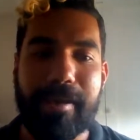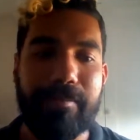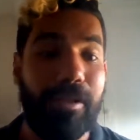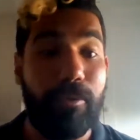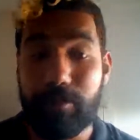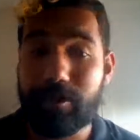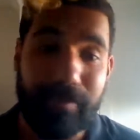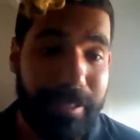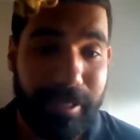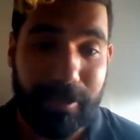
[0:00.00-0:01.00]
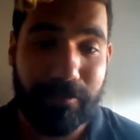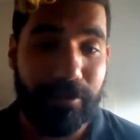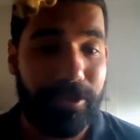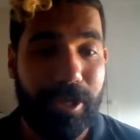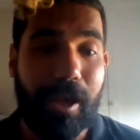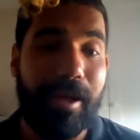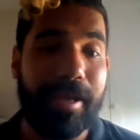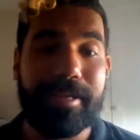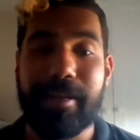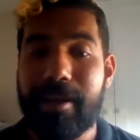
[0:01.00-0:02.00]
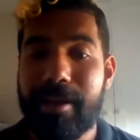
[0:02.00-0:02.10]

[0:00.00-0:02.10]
the launch of the Salesforce guide,